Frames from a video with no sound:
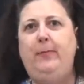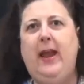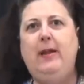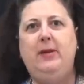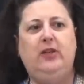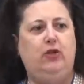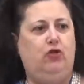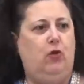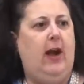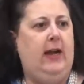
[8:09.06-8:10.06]
baby's in
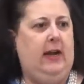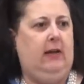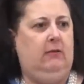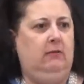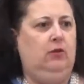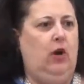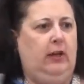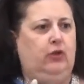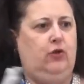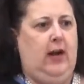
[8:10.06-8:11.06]
training,
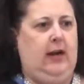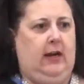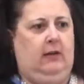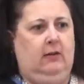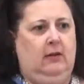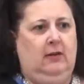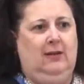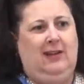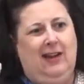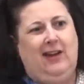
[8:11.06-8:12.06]
toilet training.
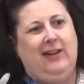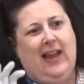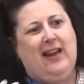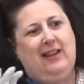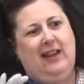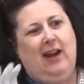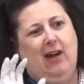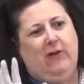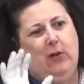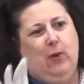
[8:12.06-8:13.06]
Yeah, you're getting
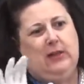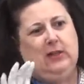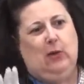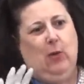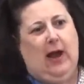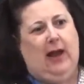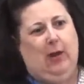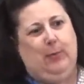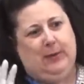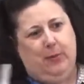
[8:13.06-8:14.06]
there every once in a
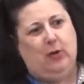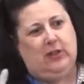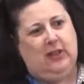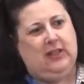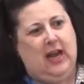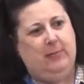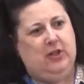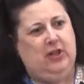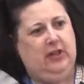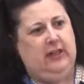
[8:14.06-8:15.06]
while, but most of the time you
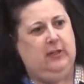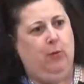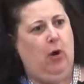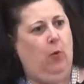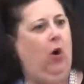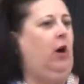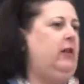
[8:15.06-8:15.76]
still need some more work.